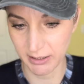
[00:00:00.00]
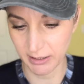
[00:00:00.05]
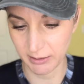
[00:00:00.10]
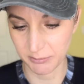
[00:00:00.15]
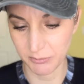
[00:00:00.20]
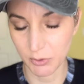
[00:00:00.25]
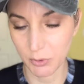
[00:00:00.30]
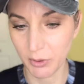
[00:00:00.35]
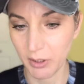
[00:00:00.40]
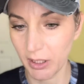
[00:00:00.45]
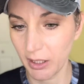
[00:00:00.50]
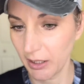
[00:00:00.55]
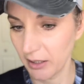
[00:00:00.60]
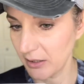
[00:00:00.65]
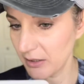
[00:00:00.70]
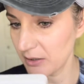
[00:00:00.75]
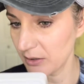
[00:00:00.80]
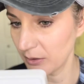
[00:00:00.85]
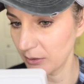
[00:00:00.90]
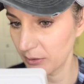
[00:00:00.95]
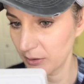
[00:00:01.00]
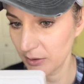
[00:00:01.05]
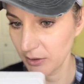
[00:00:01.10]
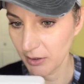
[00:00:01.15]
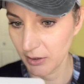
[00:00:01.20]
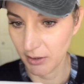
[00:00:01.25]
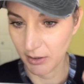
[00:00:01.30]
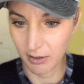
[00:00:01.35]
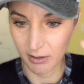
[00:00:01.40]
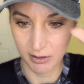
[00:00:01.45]
that I'm looking into.
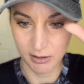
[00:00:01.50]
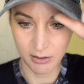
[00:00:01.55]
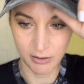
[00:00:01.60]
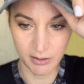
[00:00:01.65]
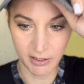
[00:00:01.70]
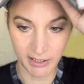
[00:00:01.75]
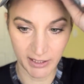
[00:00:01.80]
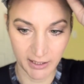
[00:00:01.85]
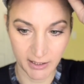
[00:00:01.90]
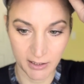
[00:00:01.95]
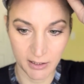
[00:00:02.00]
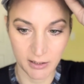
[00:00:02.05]
Okay.